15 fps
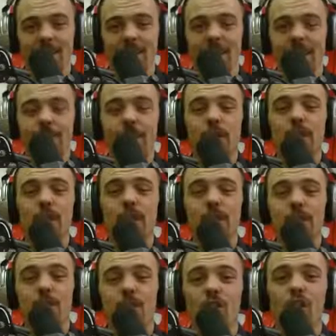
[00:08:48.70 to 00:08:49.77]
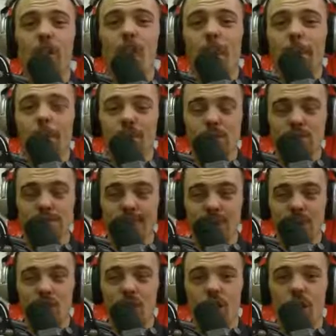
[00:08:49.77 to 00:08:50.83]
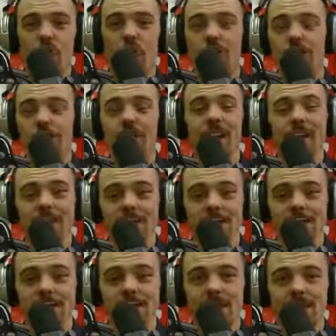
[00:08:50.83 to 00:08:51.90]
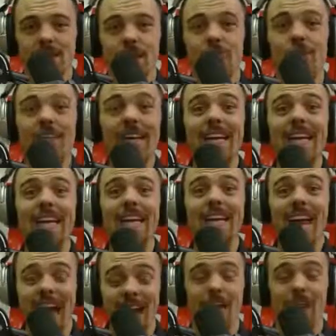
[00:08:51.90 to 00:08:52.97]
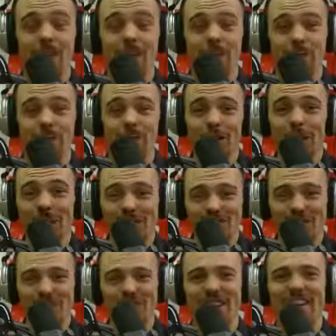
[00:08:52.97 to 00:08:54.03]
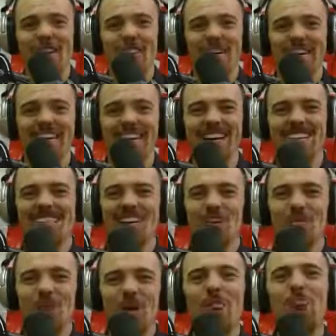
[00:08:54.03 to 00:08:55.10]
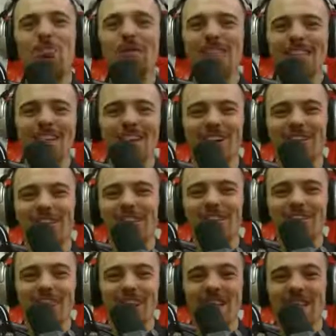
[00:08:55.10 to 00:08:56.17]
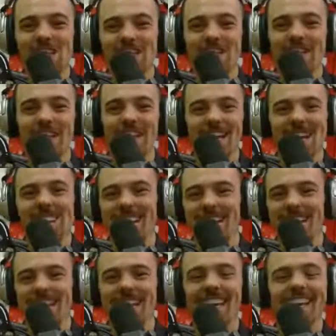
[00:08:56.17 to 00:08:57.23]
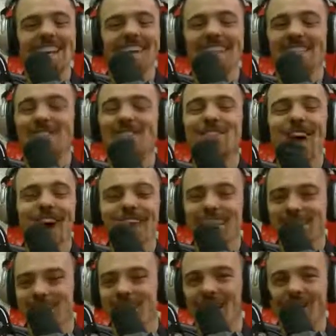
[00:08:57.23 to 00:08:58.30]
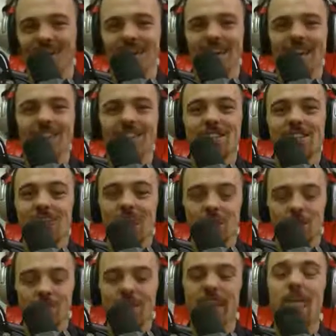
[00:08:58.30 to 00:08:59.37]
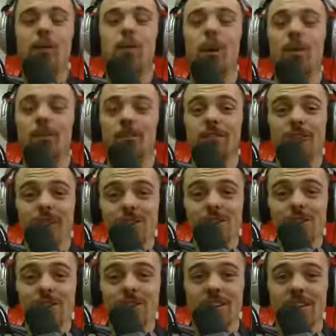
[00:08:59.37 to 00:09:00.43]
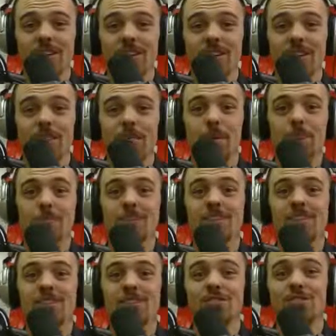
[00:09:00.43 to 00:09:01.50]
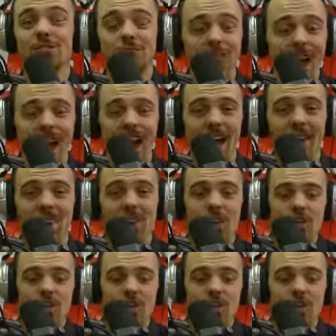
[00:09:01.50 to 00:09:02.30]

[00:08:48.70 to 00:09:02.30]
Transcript: And if you're living off 1% on your investments, you're eating cat food for lunch, because 1% on your investment nest egg is not enough to not only keep up with inflation, but just to survive.